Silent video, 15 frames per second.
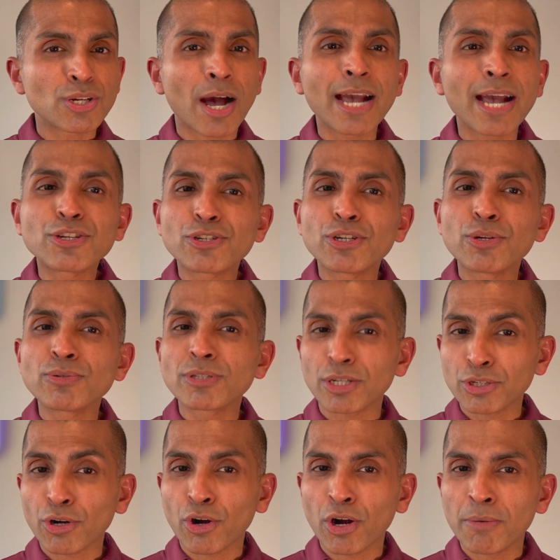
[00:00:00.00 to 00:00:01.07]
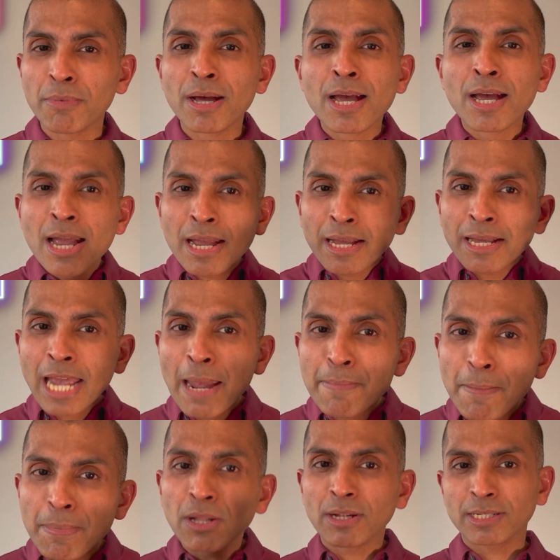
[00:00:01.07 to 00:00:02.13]
I introduced the term
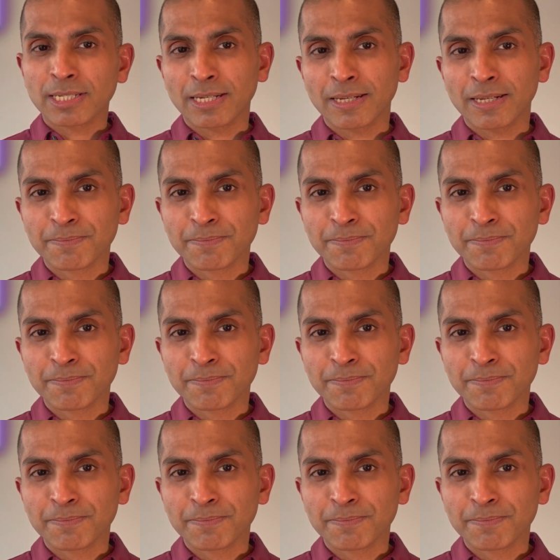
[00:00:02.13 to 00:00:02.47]
capability,